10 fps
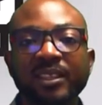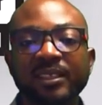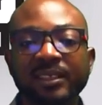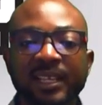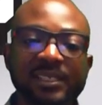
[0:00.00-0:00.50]

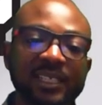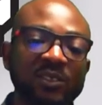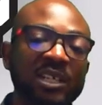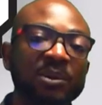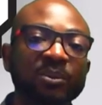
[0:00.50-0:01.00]
Next,
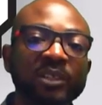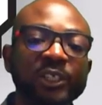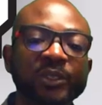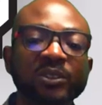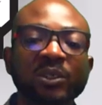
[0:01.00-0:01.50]
another
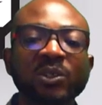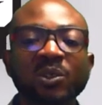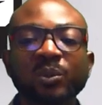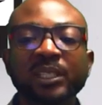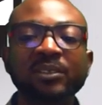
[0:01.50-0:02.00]
population or
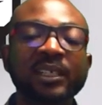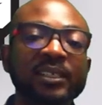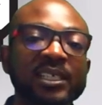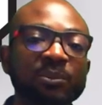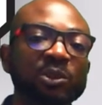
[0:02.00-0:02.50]
group without that
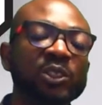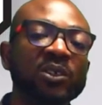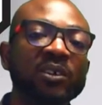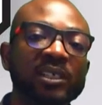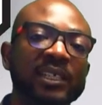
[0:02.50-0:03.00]
exposure
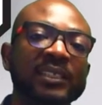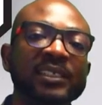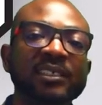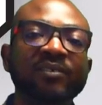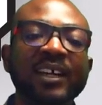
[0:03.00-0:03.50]
is
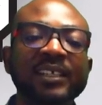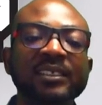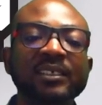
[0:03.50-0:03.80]
identified.